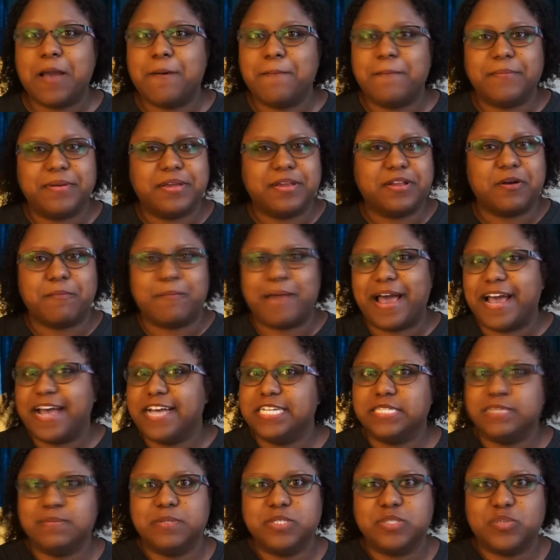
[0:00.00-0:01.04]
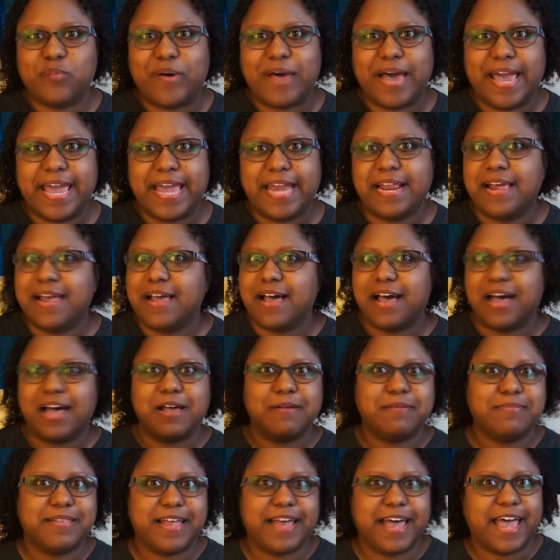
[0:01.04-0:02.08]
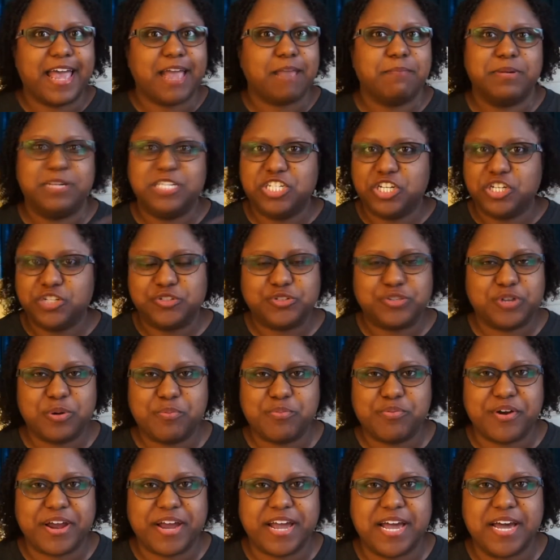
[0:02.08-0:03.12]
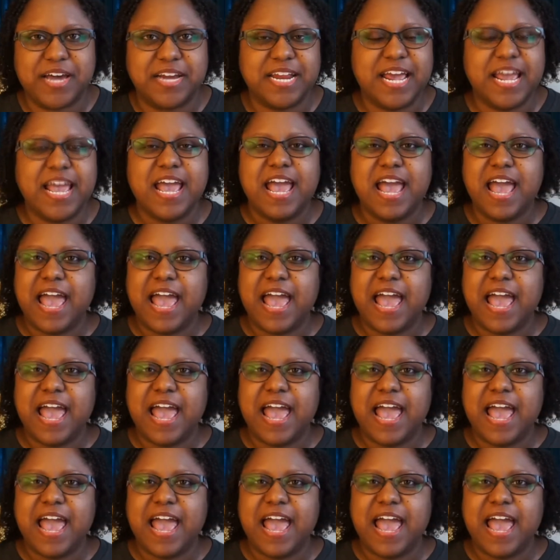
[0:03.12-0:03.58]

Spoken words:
you know, my husband's white, I'm black, my children are brown,